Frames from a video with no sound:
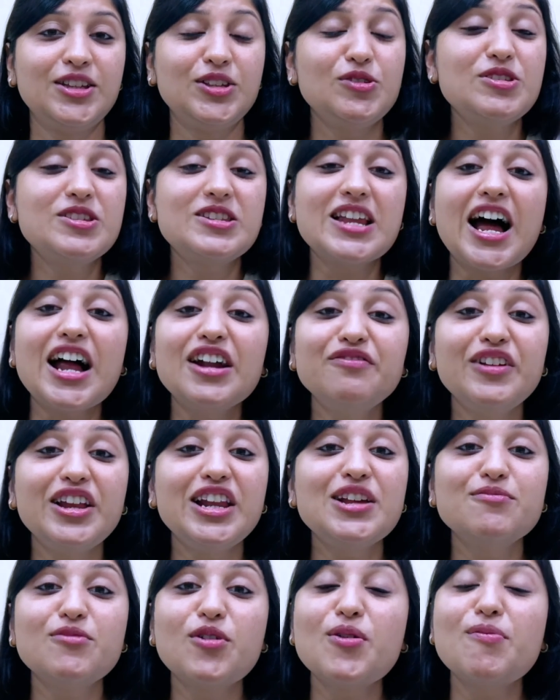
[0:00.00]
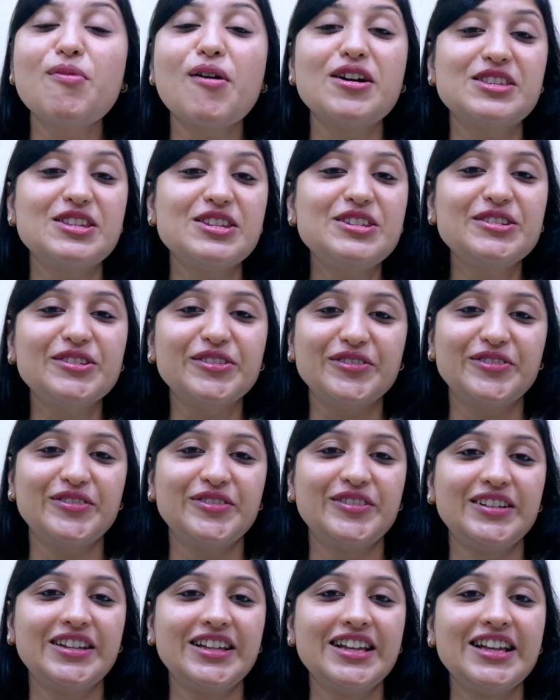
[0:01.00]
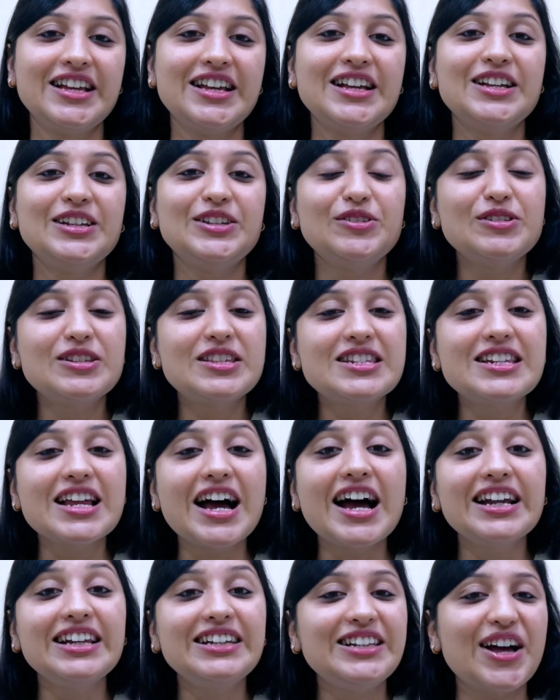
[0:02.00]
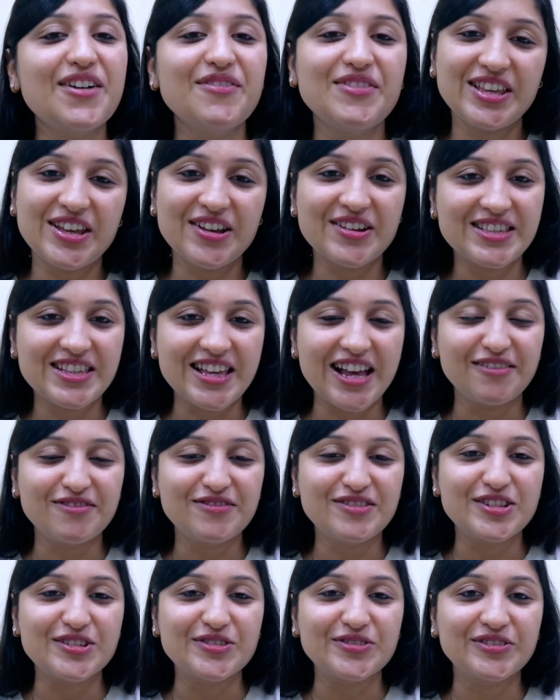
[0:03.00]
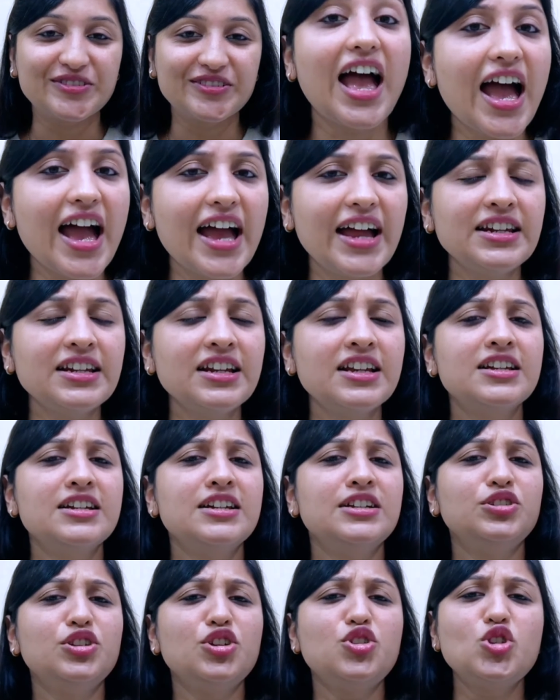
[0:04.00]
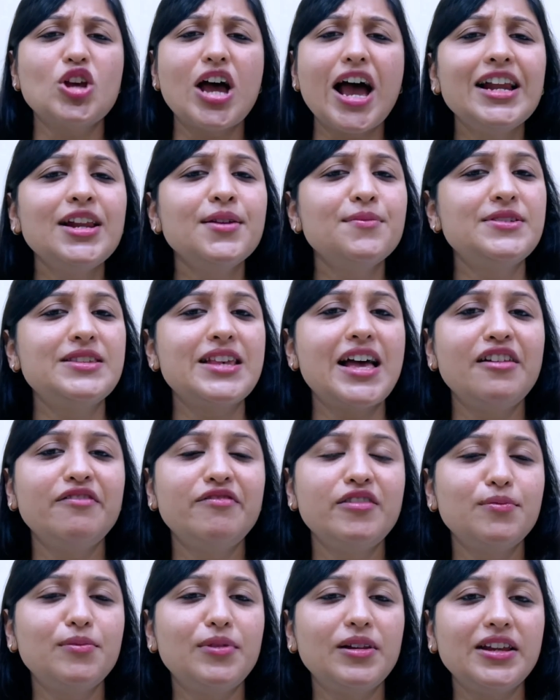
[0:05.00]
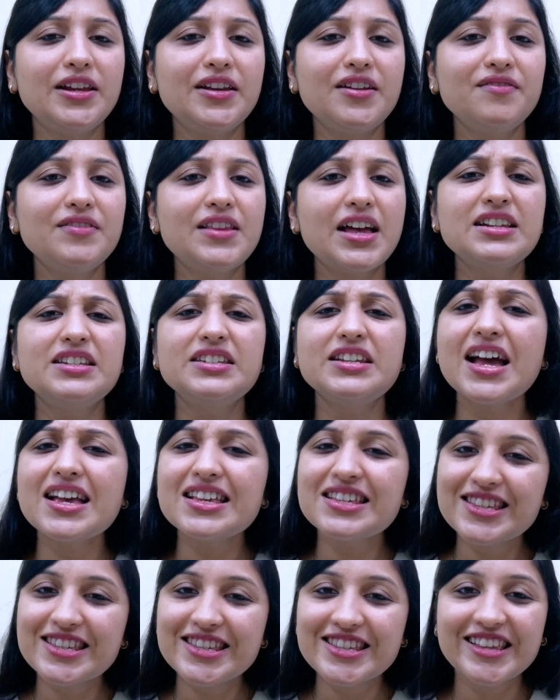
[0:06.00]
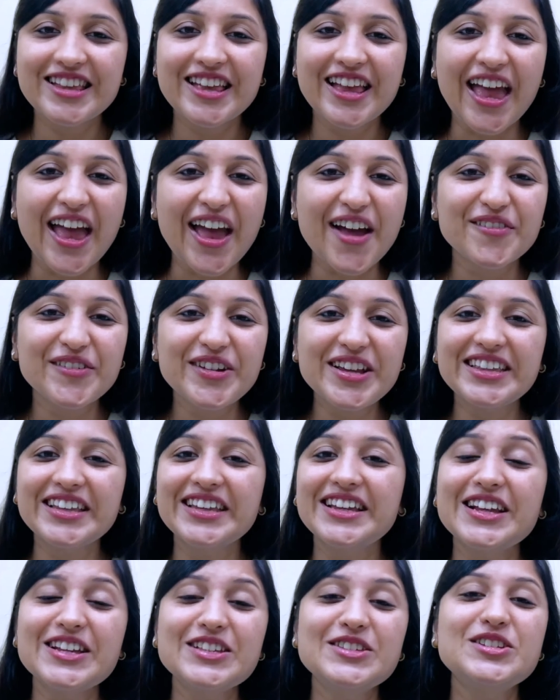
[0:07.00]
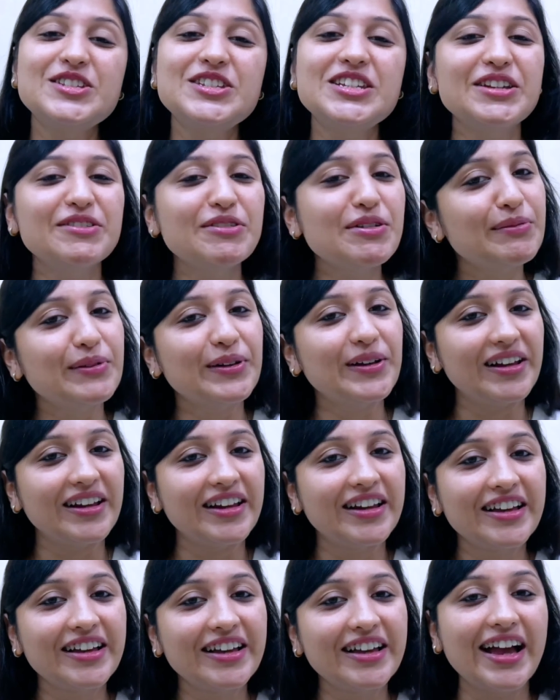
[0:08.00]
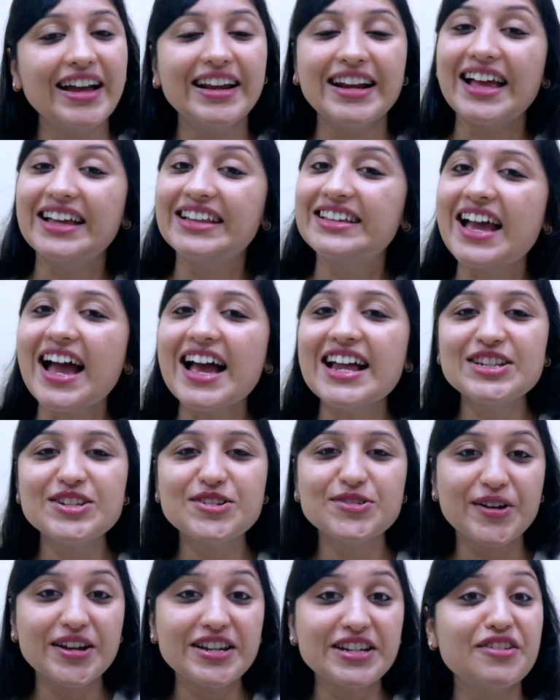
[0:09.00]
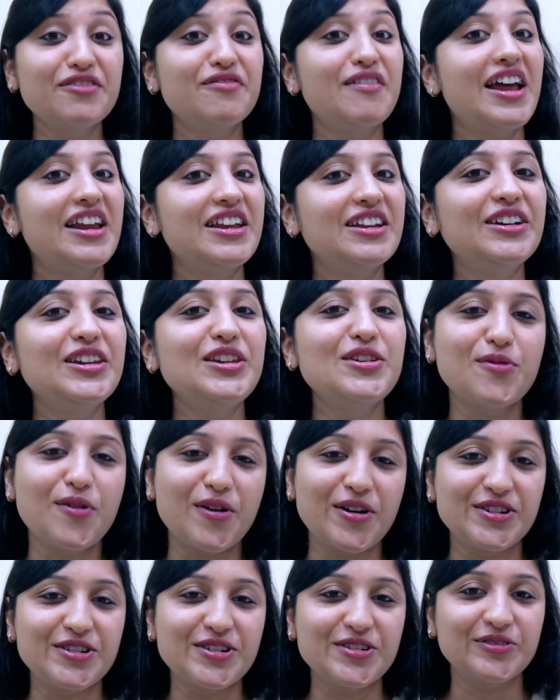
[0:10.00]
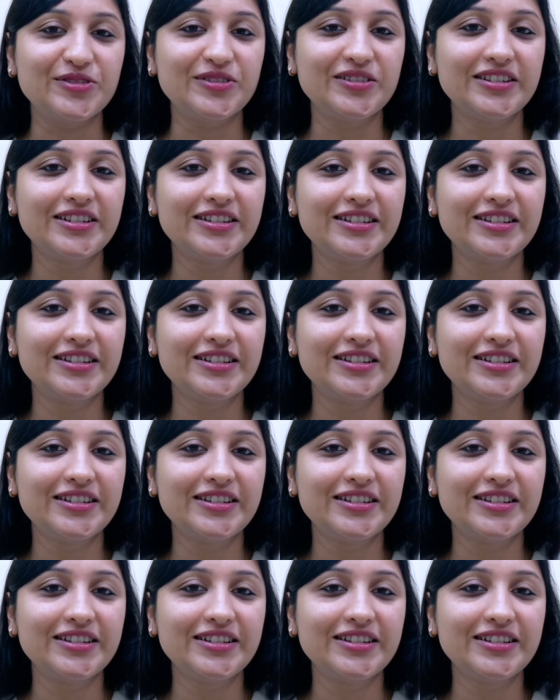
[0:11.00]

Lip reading: You'll start feeling more positive. You'll start loving yourself too. And the child himself will believe that yes, everything is achievable and I can do it if I really want to.